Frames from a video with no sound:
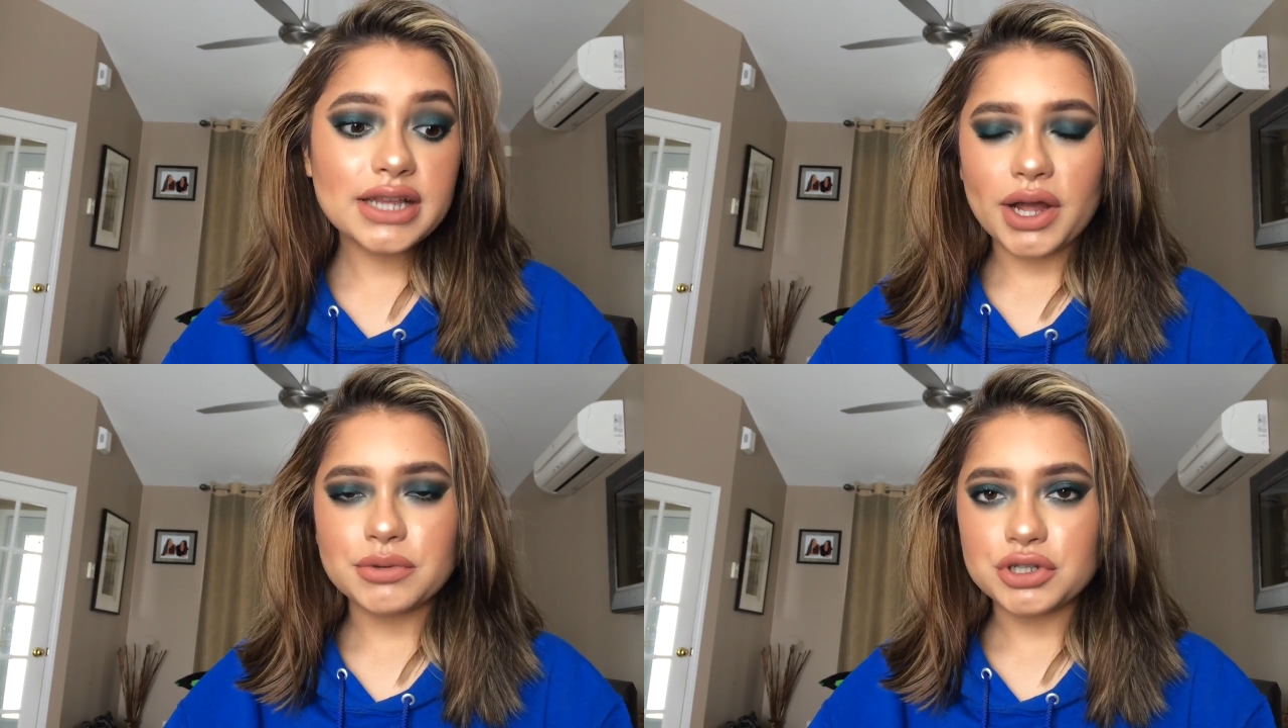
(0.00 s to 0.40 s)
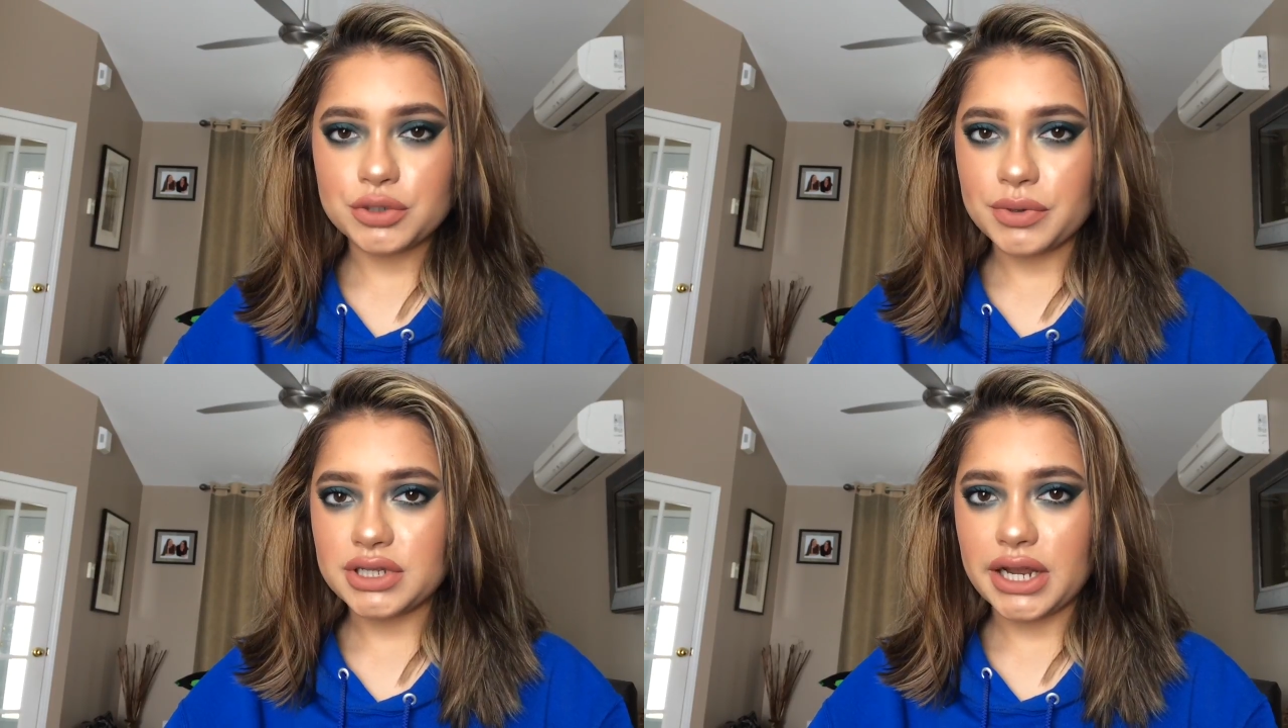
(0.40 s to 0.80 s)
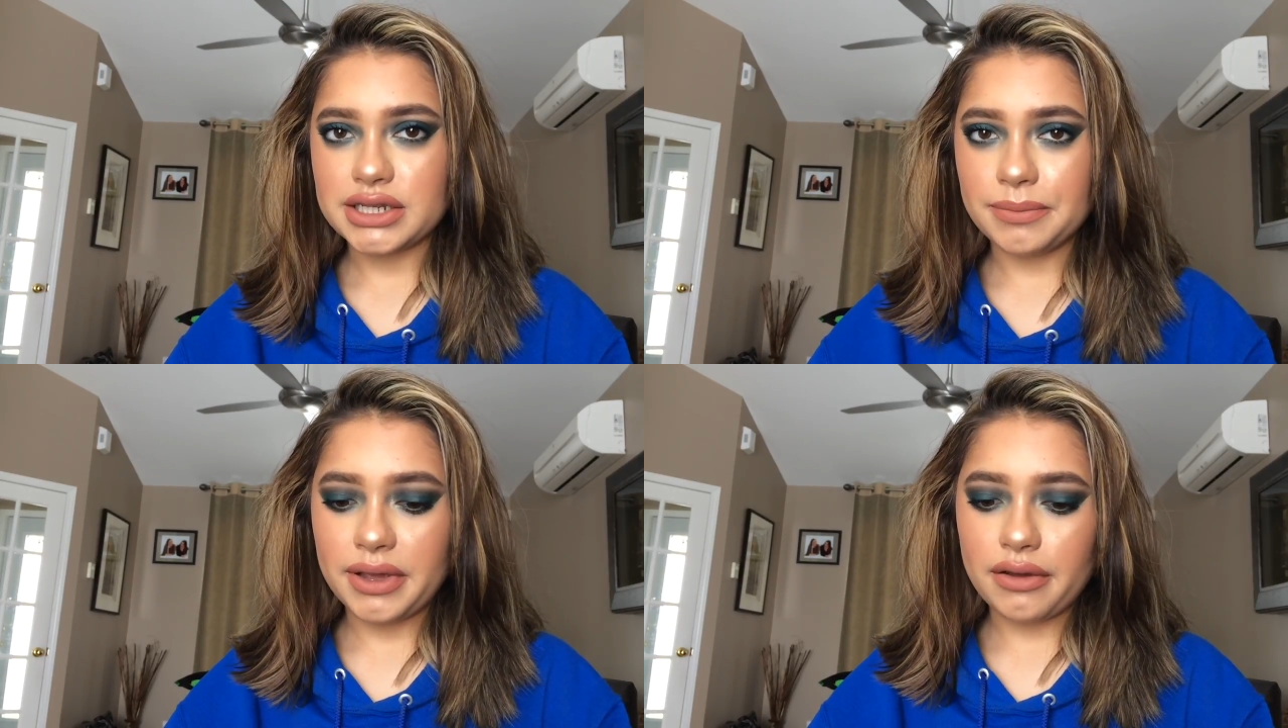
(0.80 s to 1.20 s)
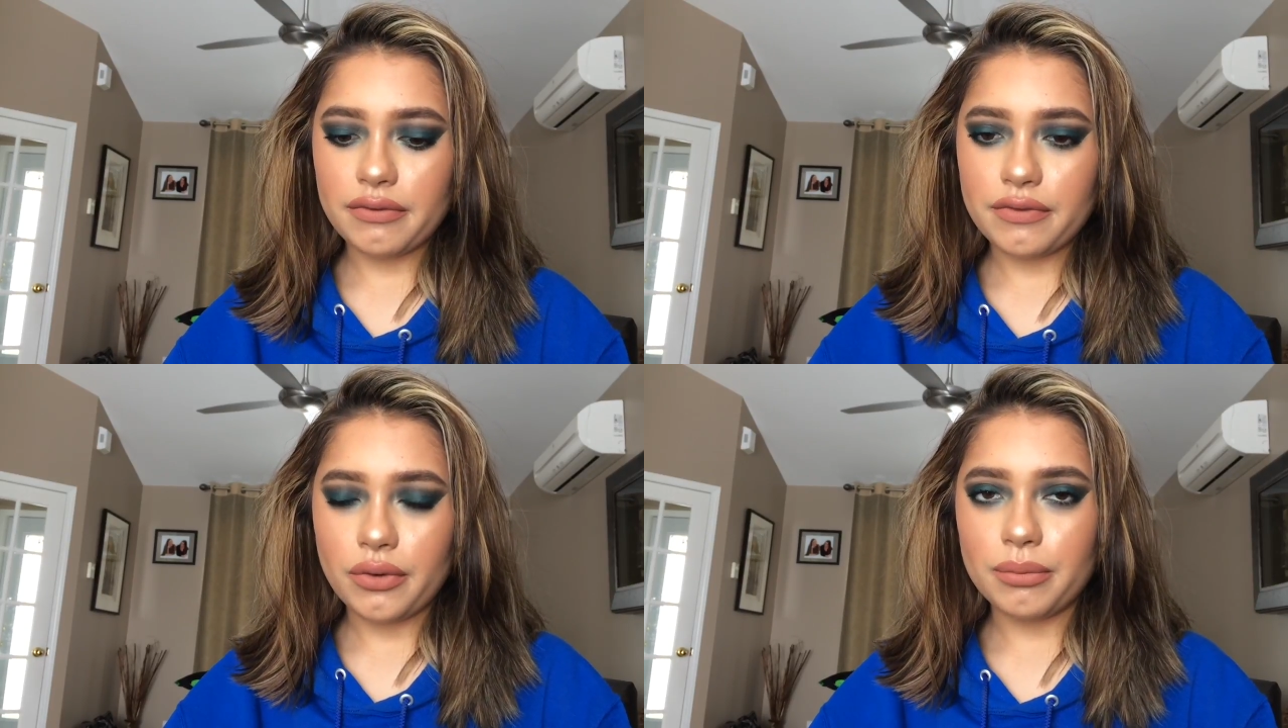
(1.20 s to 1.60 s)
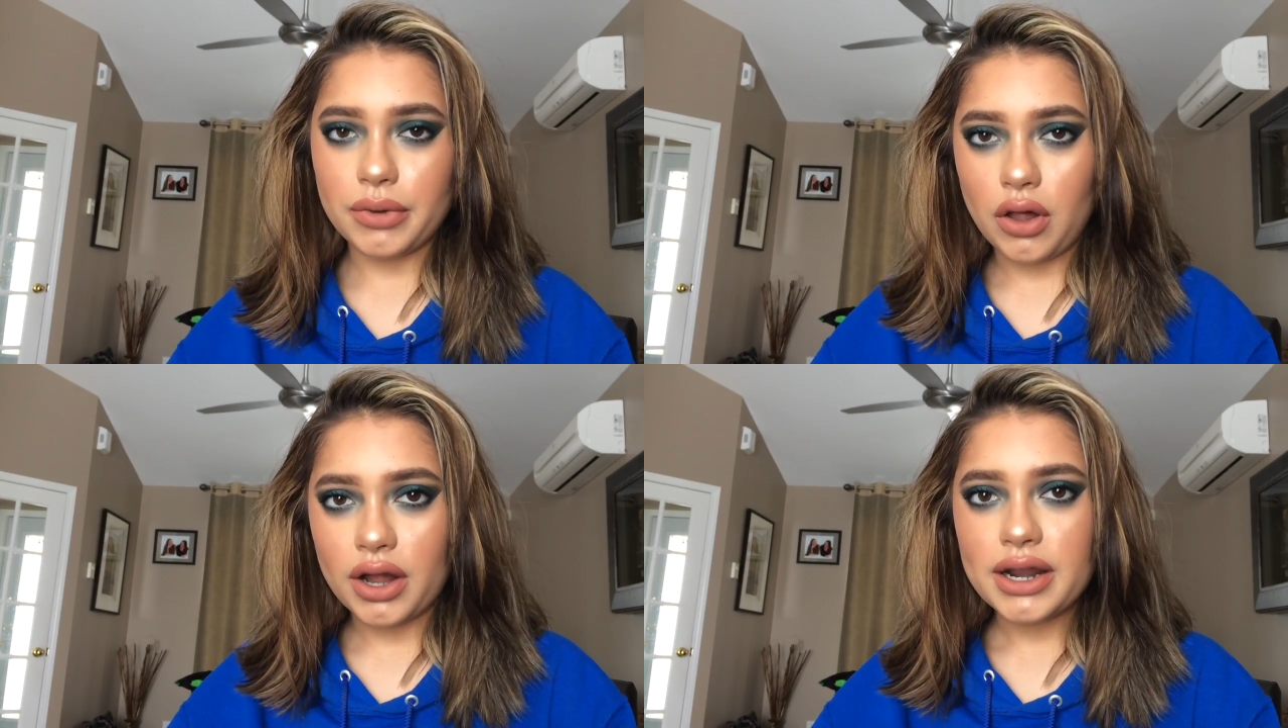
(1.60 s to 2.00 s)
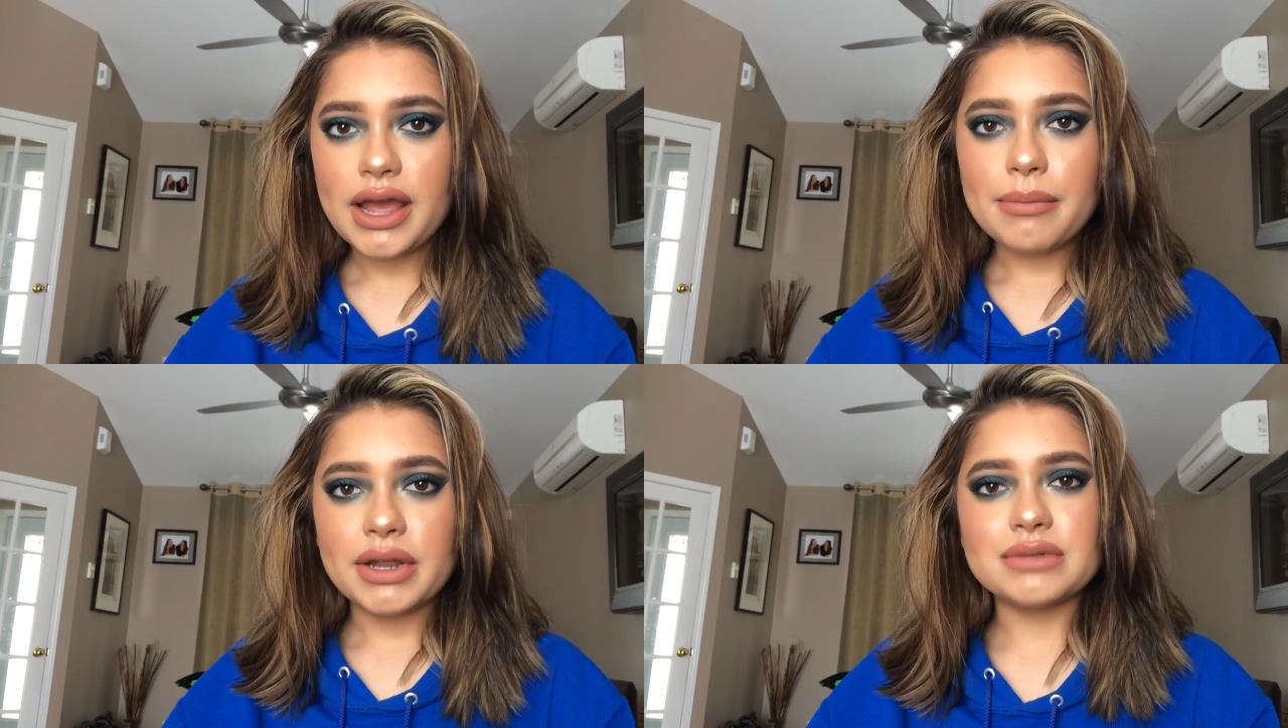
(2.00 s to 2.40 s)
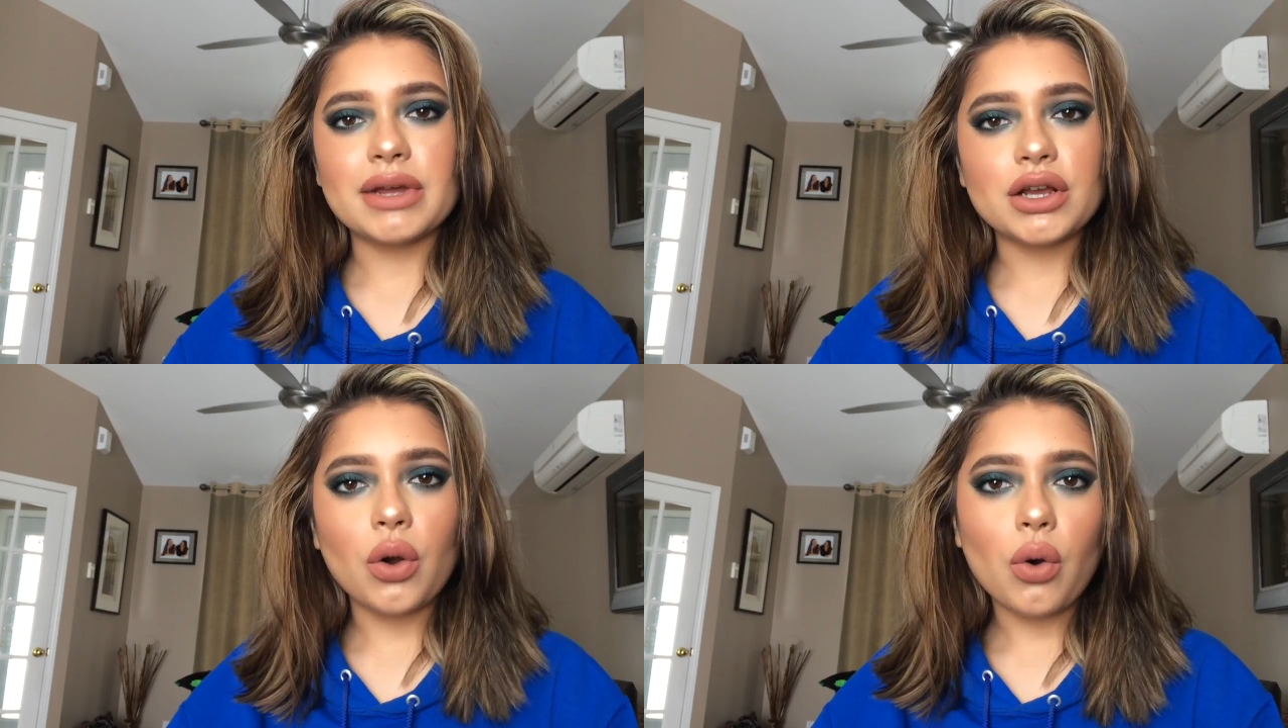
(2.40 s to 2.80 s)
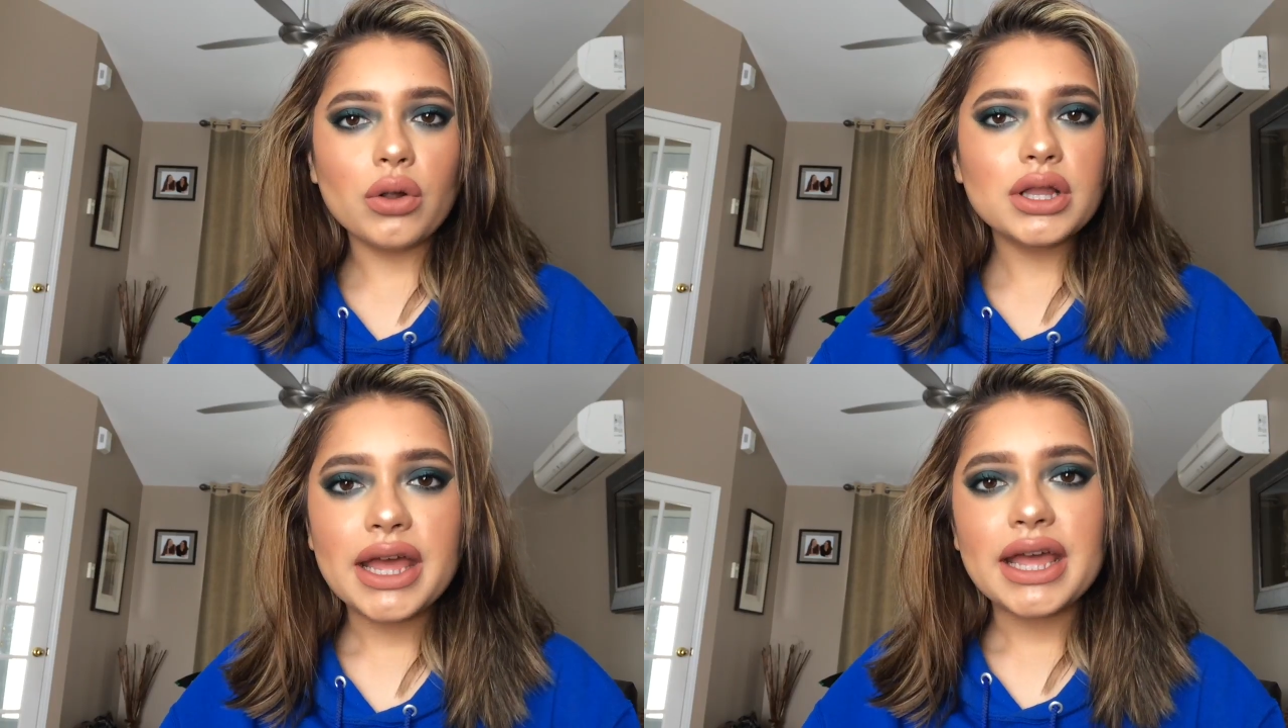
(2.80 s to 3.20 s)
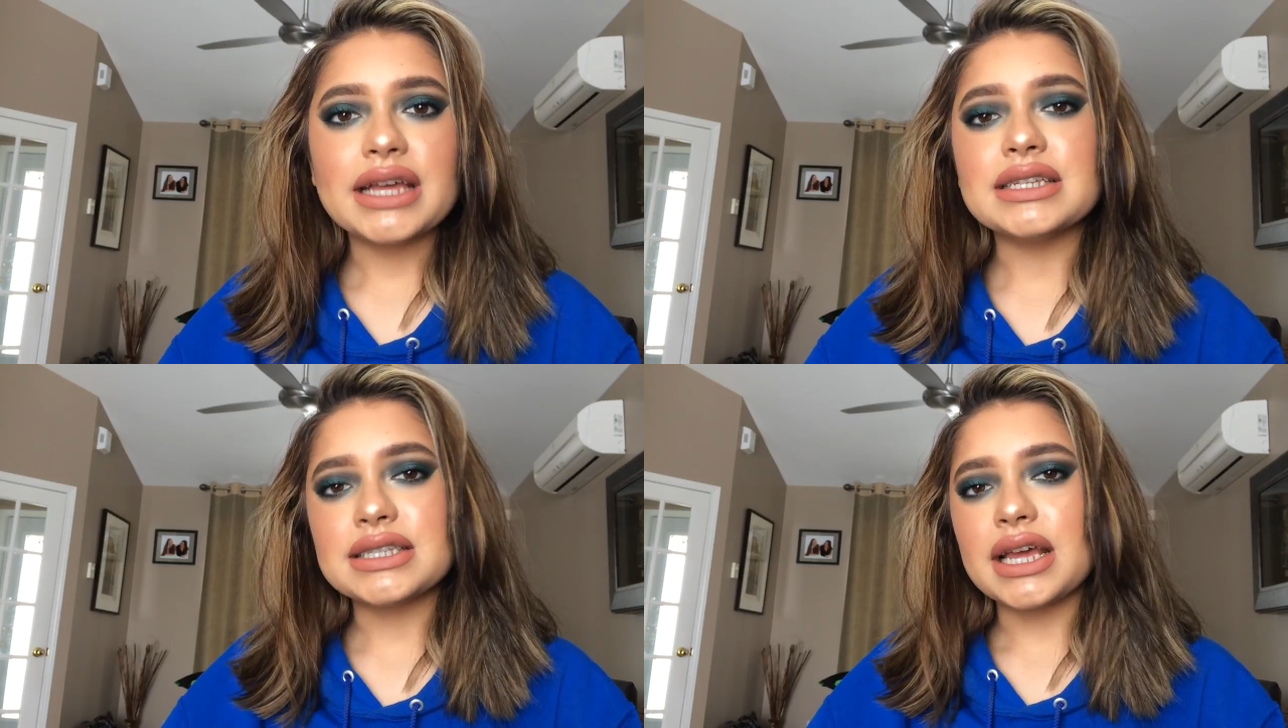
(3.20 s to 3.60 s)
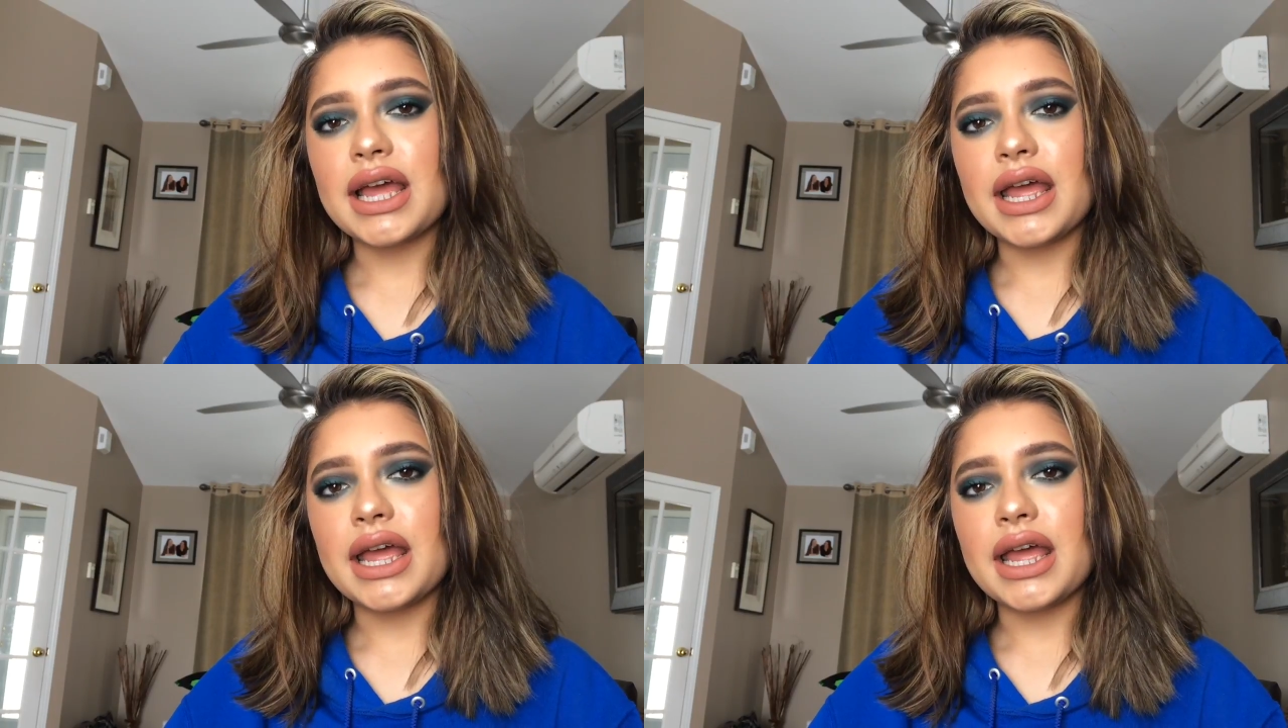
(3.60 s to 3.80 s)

So I'm just super excited to be a full blonde because my goal is